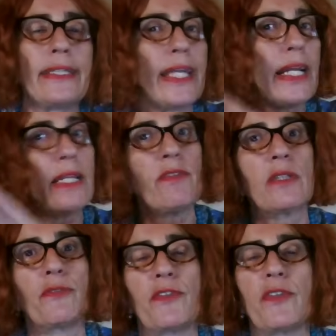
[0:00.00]
They live
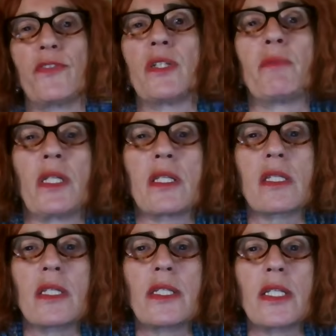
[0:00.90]
in the 15-minute
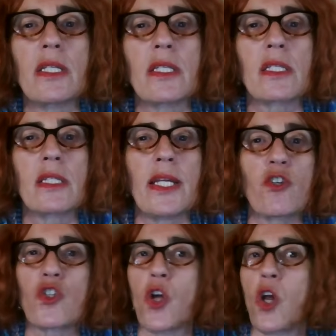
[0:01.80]
cities, they're
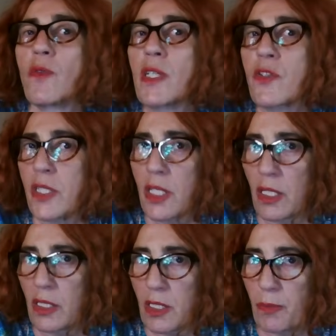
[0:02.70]
solving
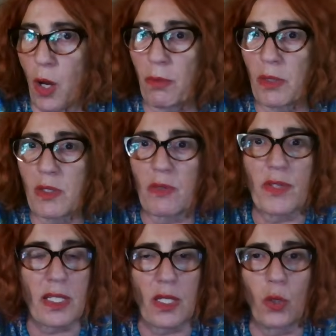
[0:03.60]
ridiculous problems
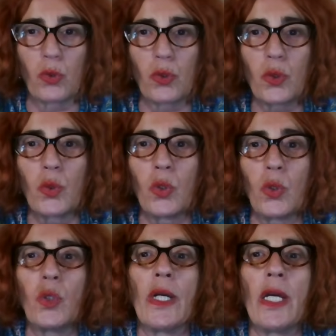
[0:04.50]
with CO2